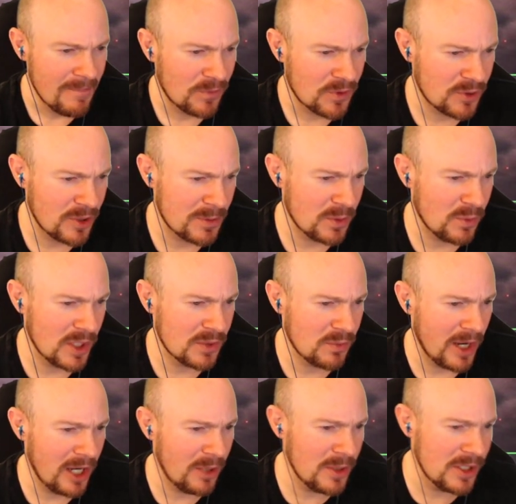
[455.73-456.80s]
Description was,
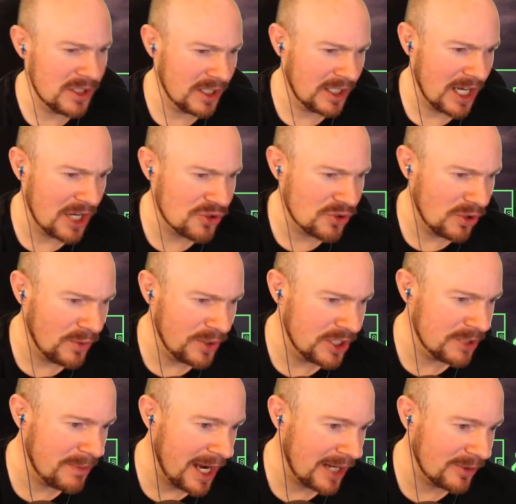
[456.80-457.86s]
"Why are we using the Kestrel when
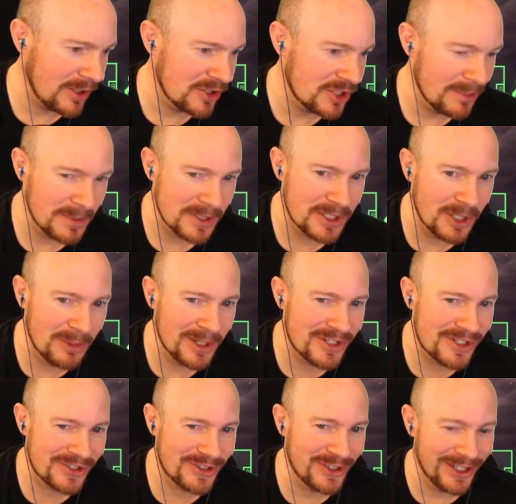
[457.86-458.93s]
this background ship is so much
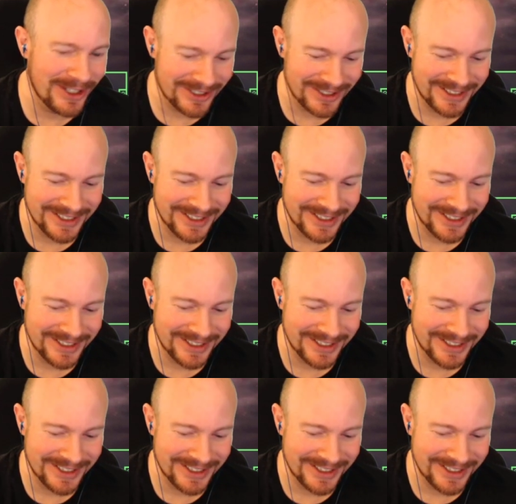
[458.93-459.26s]
stronger?"